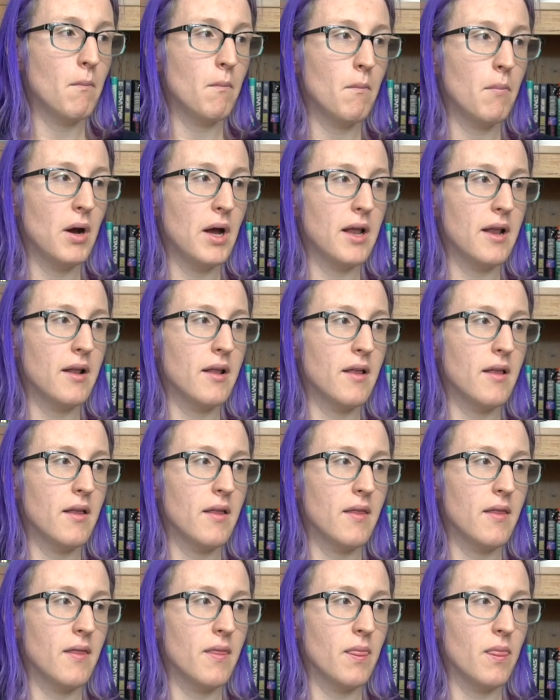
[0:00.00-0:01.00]
But
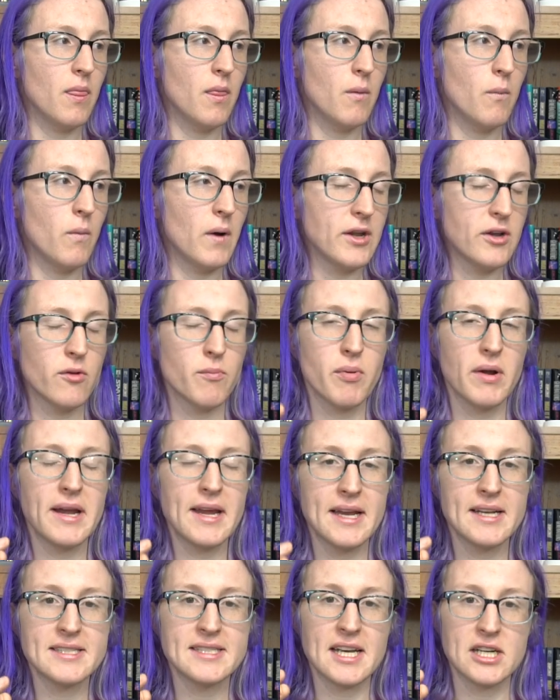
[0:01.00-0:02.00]
when you're
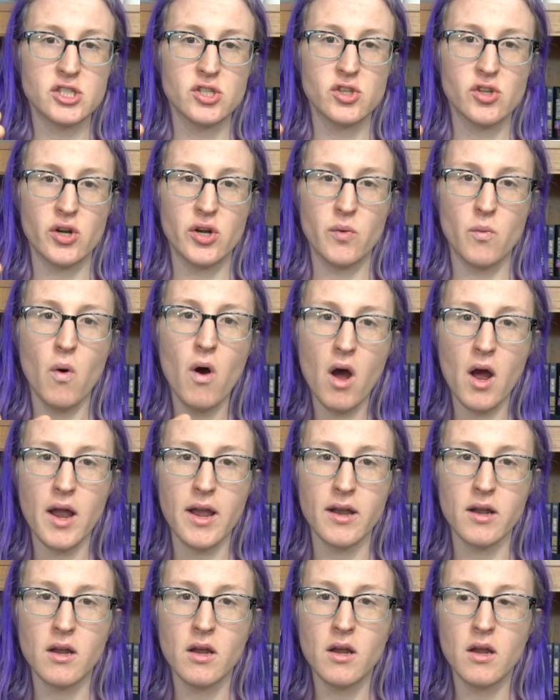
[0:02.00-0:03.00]
bringing in Section
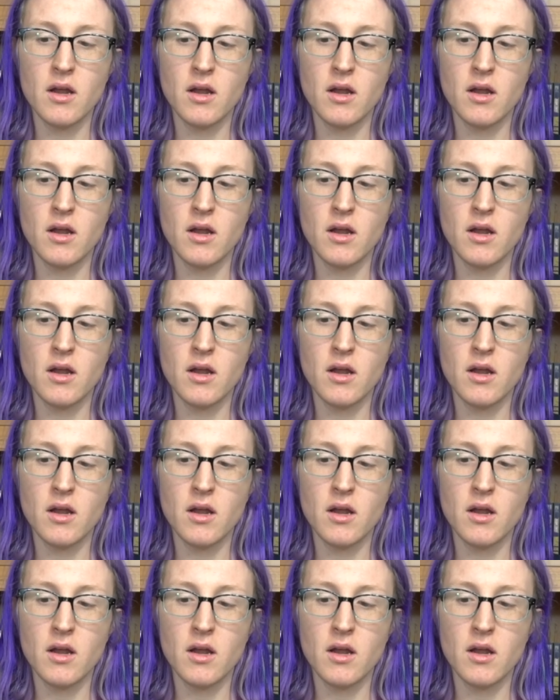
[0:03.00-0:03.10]
31,